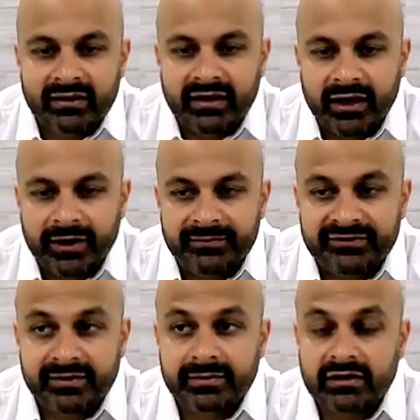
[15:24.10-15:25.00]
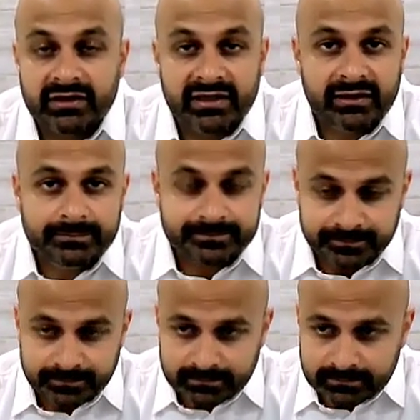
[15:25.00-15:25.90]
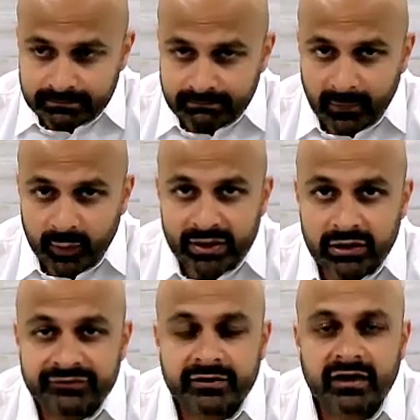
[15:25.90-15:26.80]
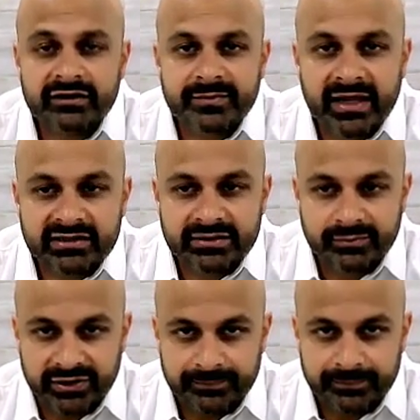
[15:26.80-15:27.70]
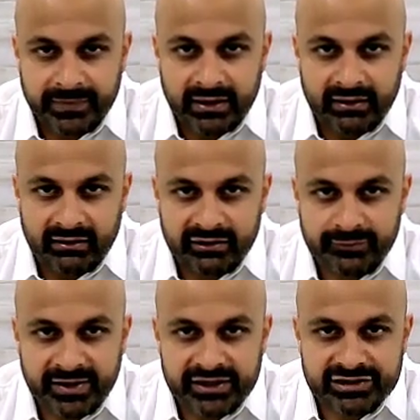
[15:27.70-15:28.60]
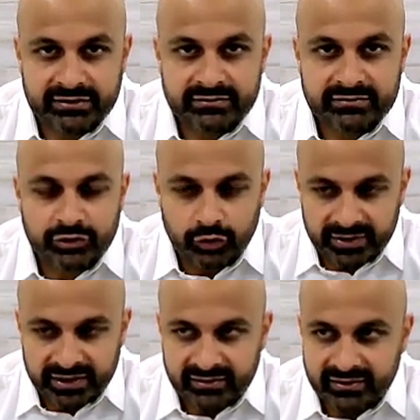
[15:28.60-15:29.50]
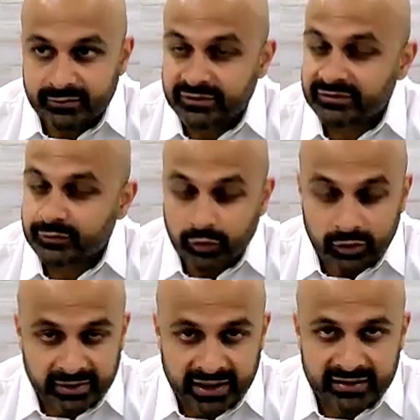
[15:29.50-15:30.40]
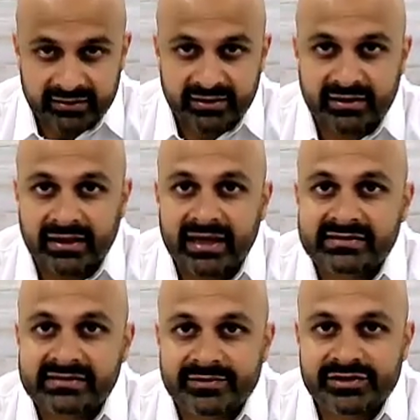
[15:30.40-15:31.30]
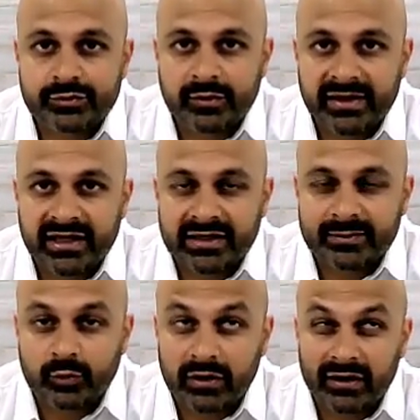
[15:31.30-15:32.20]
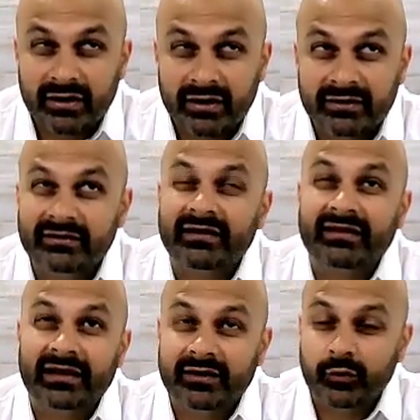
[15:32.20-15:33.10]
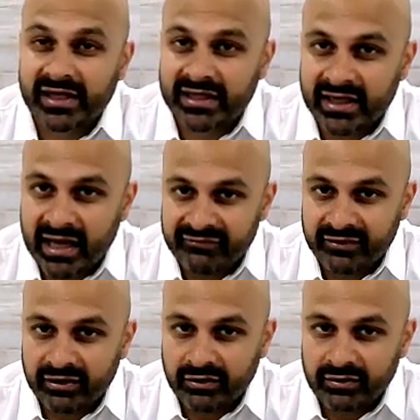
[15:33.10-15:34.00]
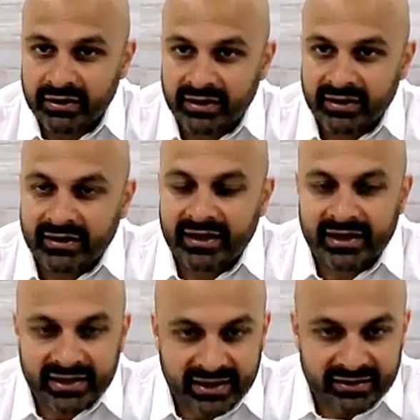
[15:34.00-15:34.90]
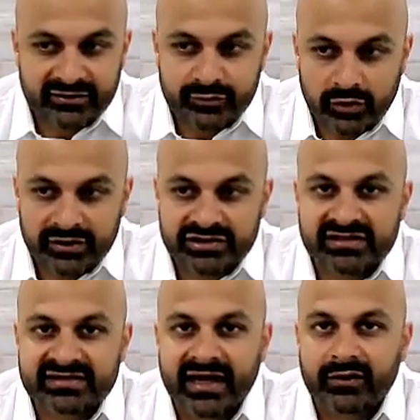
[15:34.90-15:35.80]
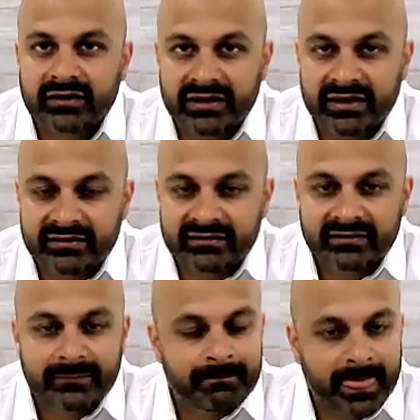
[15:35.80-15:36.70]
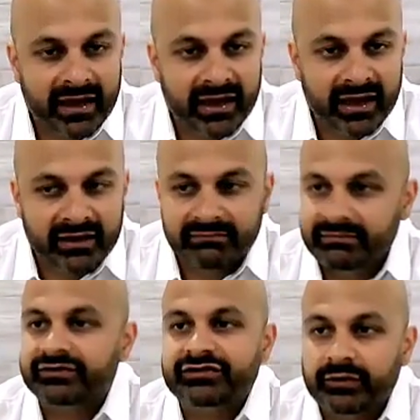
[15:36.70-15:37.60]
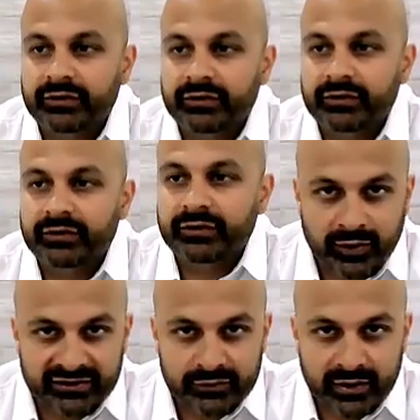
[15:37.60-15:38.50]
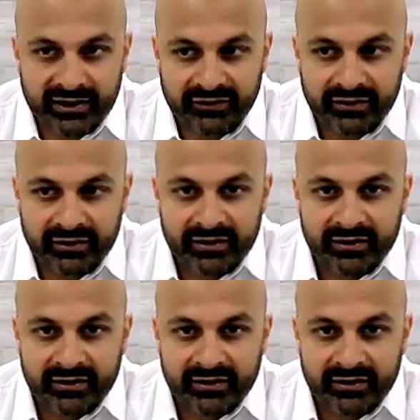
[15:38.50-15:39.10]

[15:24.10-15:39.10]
Um, similarly, we look for cosmetic debris. This patient told me and swore by it that the last time she wore makeup was, I think, a week and a half ago. And again, swore that she scoured her lids and there's no residue whatsoever.